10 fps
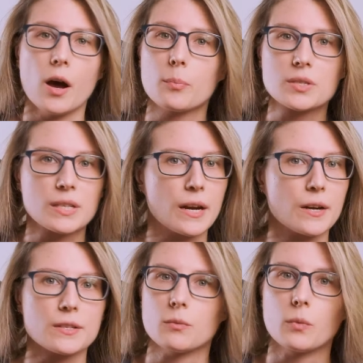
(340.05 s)

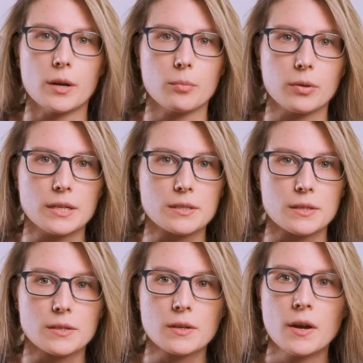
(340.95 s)
upstairs and weird
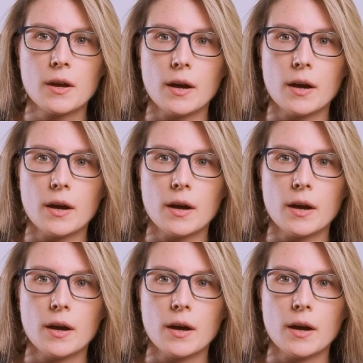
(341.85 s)
places.